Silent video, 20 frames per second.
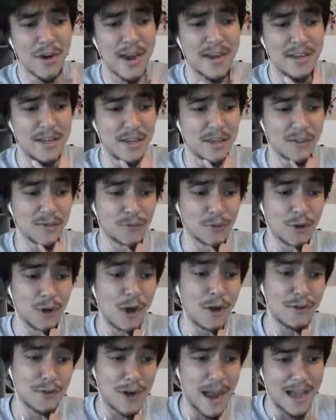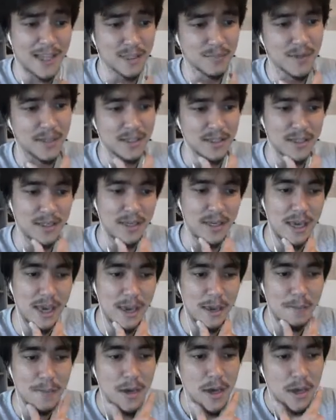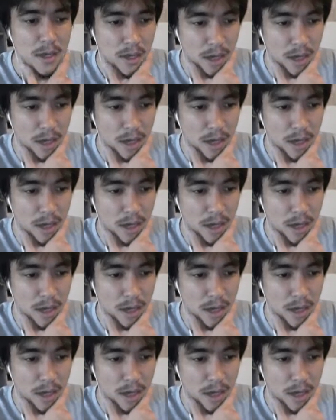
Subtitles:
ideas for other aspects of the game